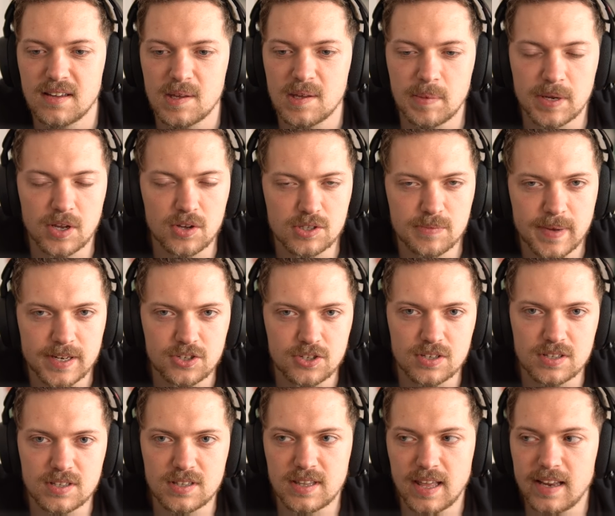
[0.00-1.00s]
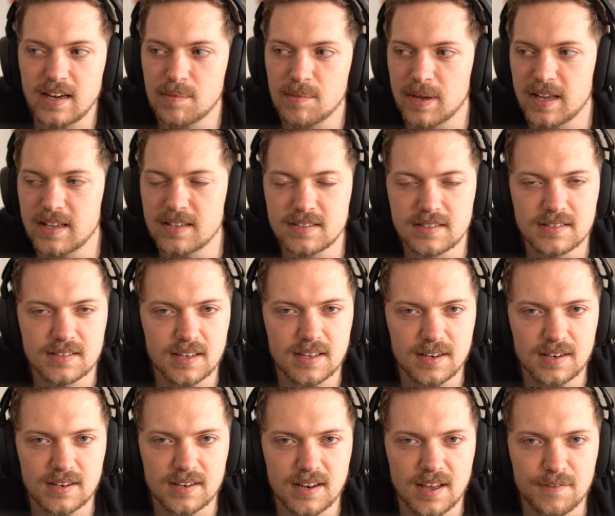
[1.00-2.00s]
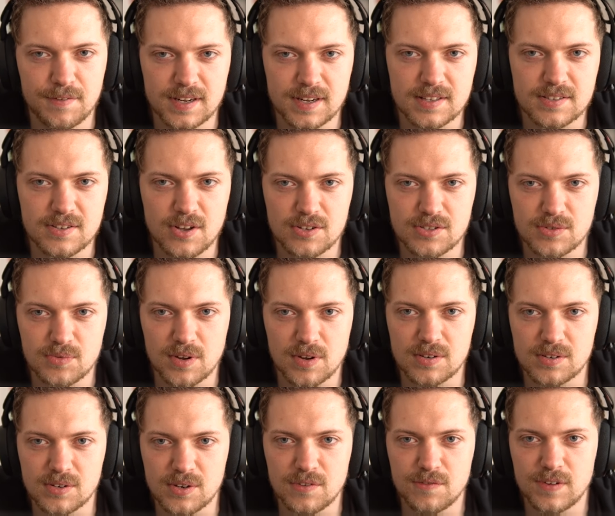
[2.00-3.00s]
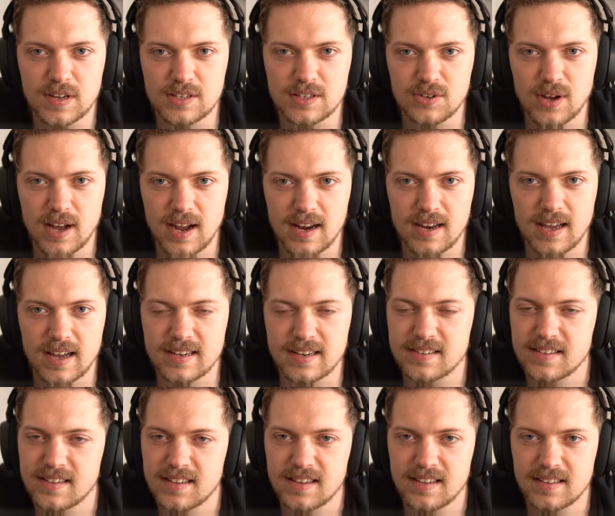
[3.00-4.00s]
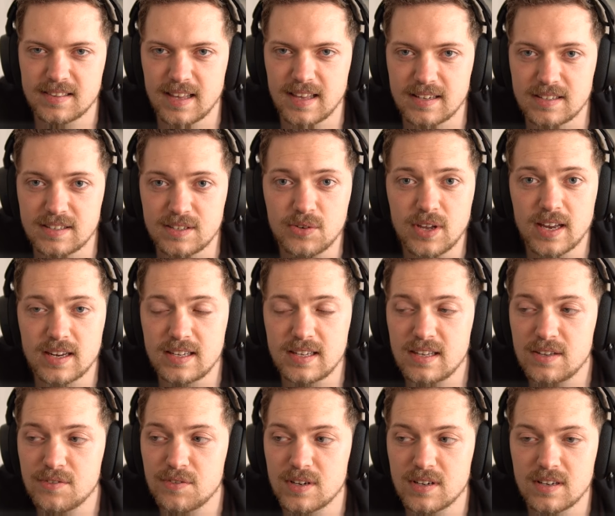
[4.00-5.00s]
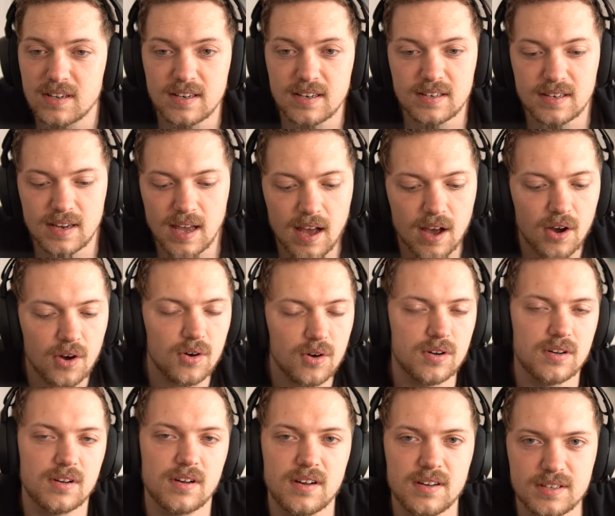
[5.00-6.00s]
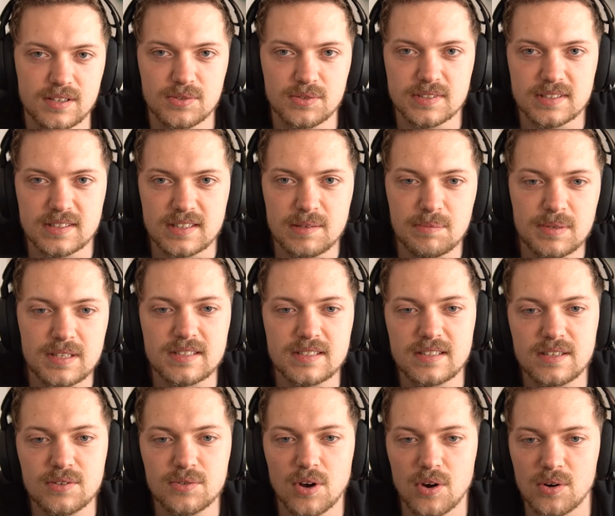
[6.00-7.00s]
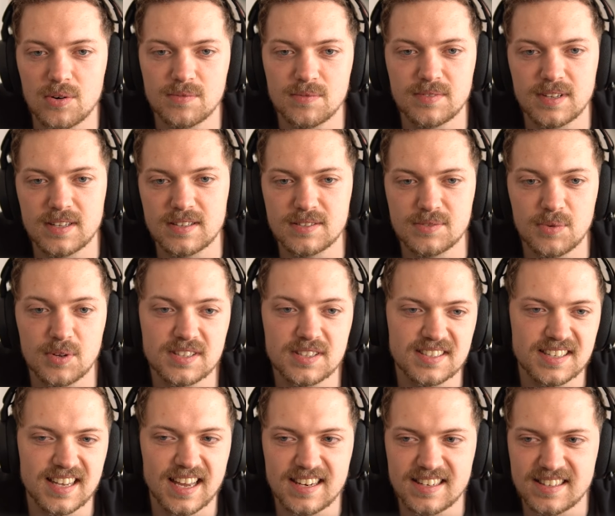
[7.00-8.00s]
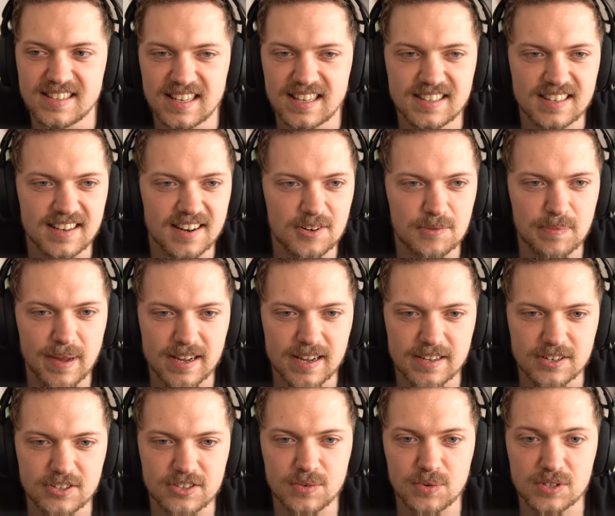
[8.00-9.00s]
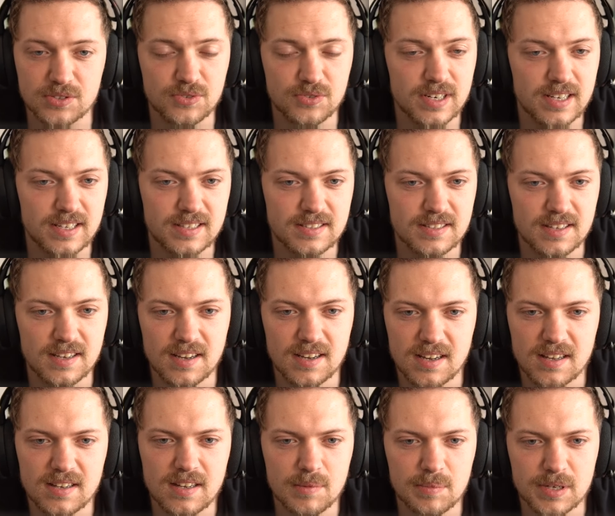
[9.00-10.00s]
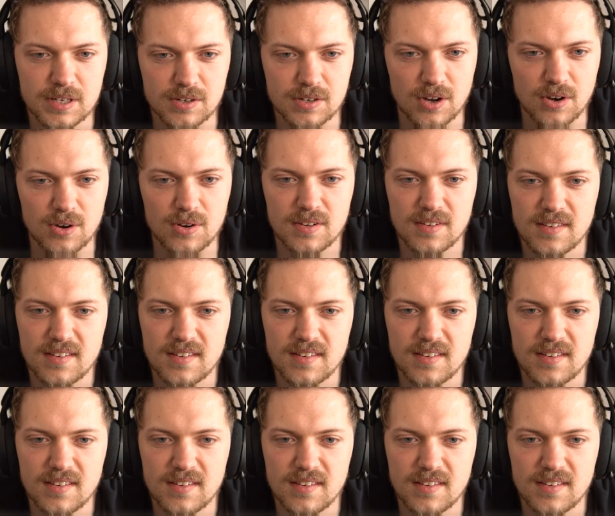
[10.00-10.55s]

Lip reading: But you also mentioned database, and I think that's also one good thing to highlight, that you can even now use DB0. That's once again yet another package that was released a little bit ago,